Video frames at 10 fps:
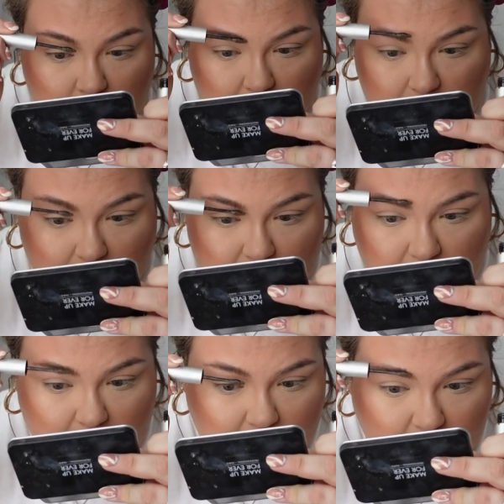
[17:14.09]

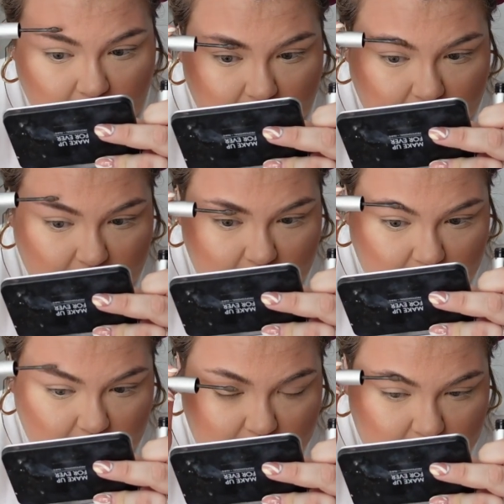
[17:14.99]
Lately,
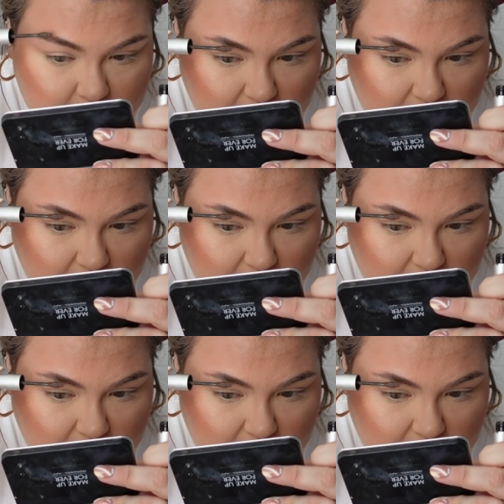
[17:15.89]
I